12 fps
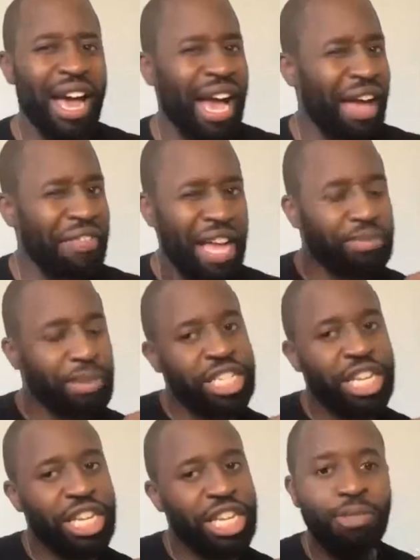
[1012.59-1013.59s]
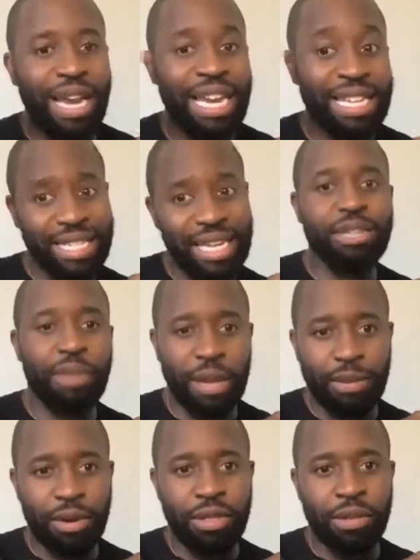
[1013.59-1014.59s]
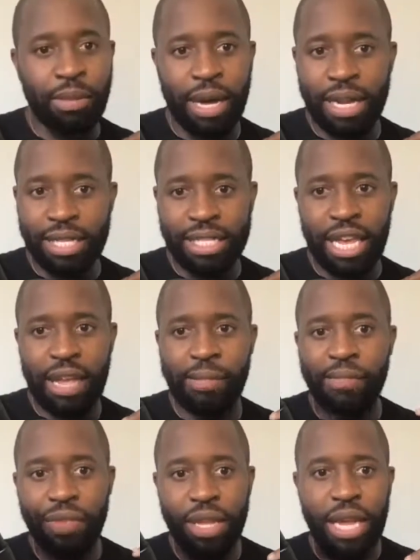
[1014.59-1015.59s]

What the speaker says: and that's been challenged by listening to people on the Biden team